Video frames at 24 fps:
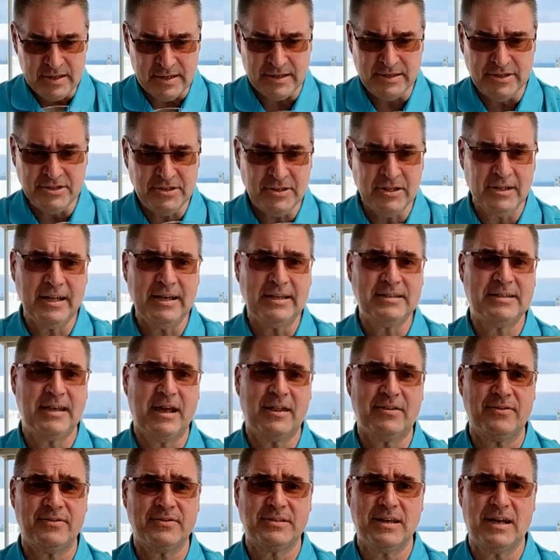in Chile,
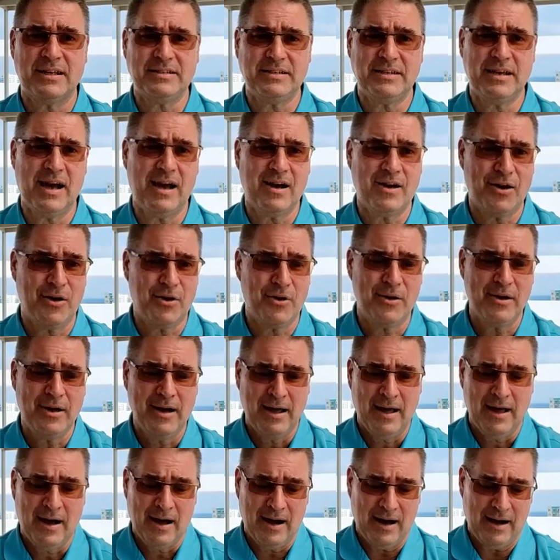south of Santiago.
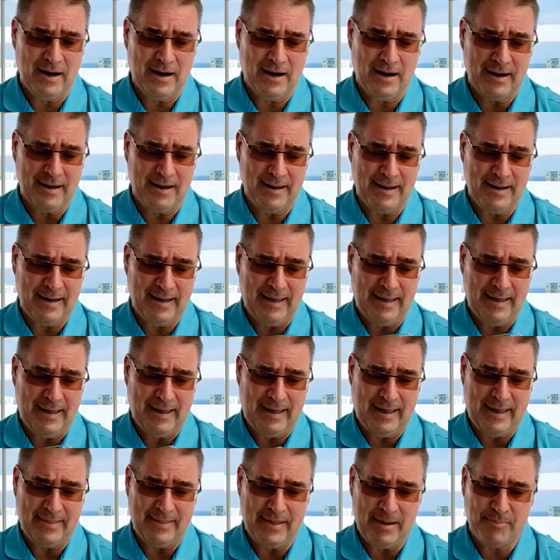
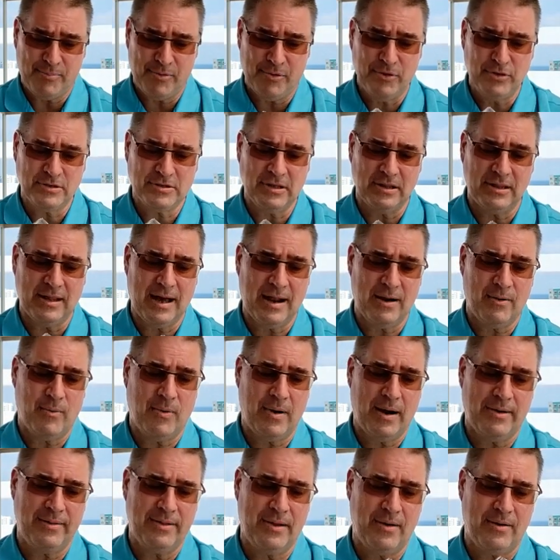And they produce a lot of
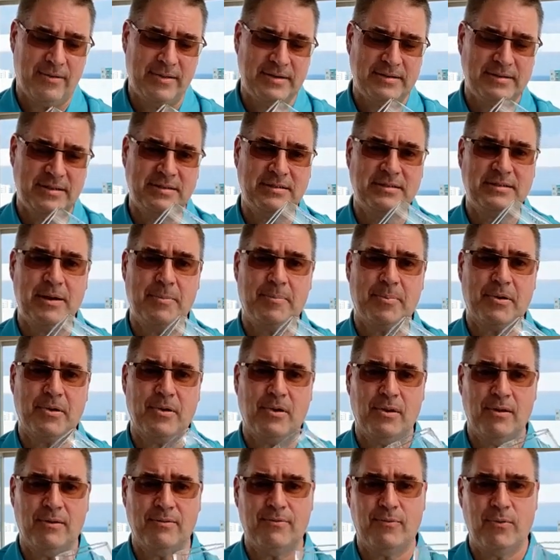wine there, and this is
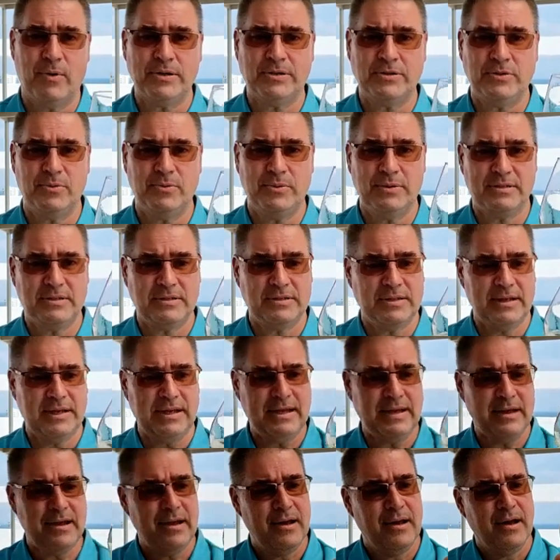typical of what you would see
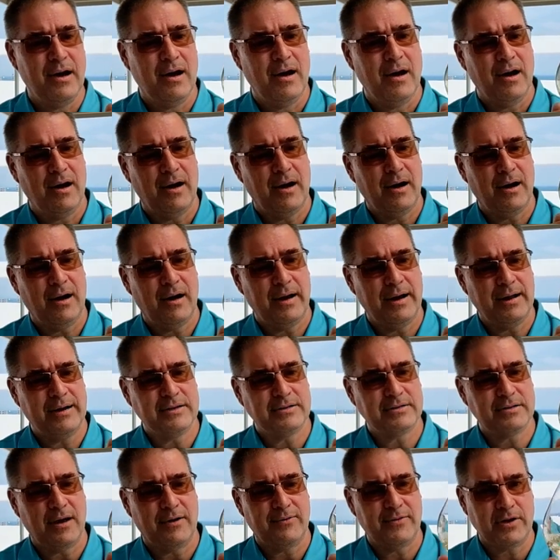in a
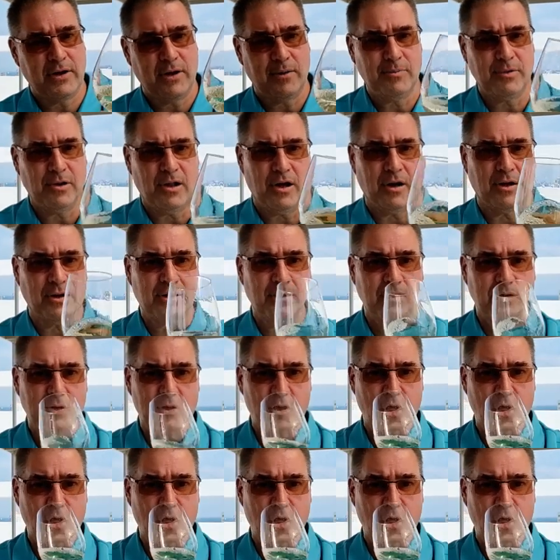Sauvignon Blanc.